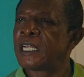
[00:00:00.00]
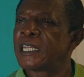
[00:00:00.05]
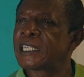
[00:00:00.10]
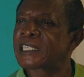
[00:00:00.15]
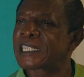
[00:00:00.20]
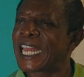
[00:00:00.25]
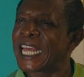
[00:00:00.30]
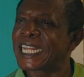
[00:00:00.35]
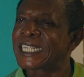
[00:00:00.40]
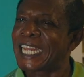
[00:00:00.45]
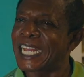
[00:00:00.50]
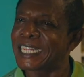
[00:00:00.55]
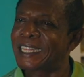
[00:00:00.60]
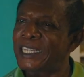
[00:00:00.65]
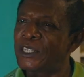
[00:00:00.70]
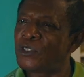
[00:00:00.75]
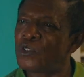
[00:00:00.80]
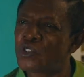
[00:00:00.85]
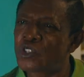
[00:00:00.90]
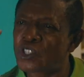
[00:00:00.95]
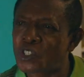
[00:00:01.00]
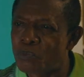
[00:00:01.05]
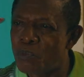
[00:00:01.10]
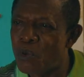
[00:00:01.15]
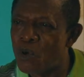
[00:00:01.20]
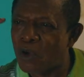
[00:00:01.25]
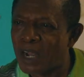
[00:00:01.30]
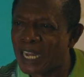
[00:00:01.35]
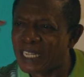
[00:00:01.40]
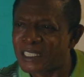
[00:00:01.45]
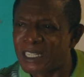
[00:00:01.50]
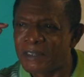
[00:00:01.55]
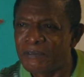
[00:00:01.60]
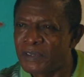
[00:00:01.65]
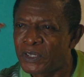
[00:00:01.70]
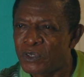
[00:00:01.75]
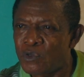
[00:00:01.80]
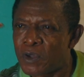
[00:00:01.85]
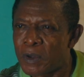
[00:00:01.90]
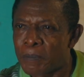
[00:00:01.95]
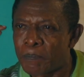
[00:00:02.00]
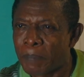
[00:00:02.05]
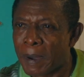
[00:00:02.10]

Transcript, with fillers: It's like that thing you smoke has given me